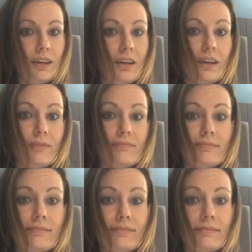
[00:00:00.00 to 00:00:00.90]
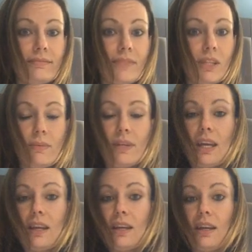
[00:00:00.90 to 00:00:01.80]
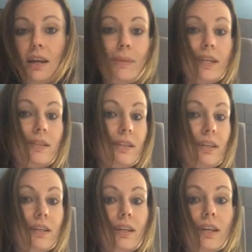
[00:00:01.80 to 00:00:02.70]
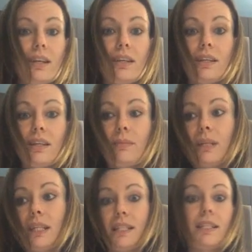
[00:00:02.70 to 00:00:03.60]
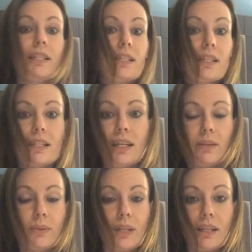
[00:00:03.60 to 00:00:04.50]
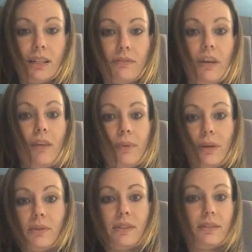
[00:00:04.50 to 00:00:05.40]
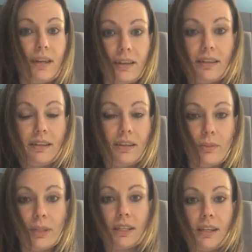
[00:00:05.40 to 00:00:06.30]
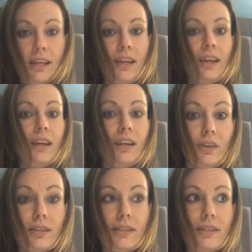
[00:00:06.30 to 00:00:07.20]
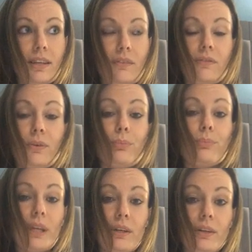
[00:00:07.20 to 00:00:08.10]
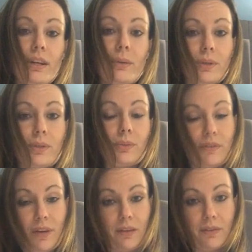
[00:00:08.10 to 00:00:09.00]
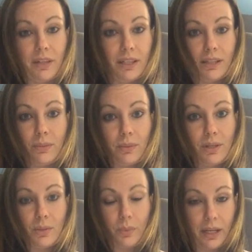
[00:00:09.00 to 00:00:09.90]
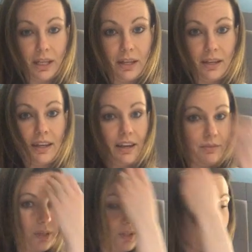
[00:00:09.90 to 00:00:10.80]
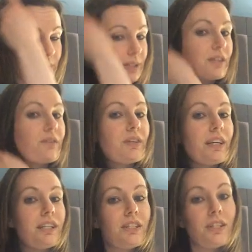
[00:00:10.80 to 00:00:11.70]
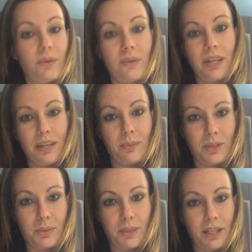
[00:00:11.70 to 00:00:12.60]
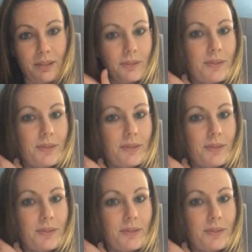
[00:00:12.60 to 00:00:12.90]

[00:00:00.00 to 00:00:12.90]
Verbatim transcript: Um, someday I might see it again. I might not see it again. I don't care. Five pounds is not going to kill me. And honestly, I feel better at 125 than I did at 120. I have pictures of myself that I don't like at 120.